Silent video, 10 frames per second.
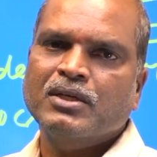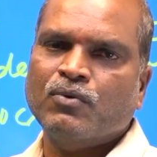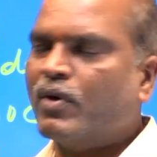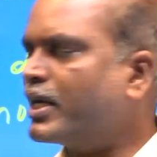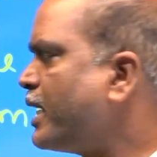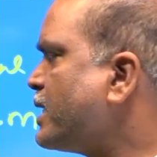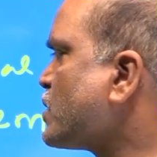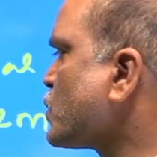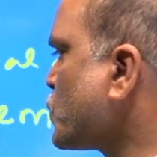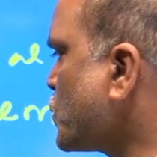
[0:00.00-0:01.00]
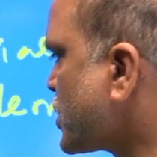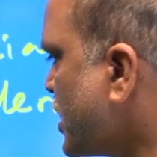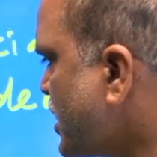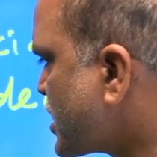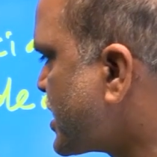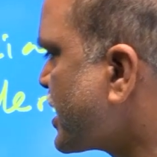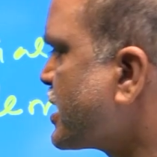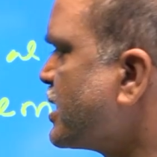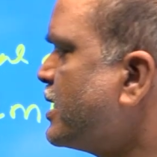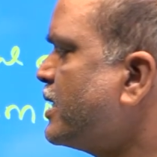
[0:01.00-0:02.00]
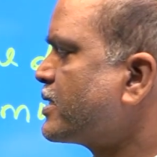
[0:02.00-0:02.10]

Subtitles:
One is socialistic,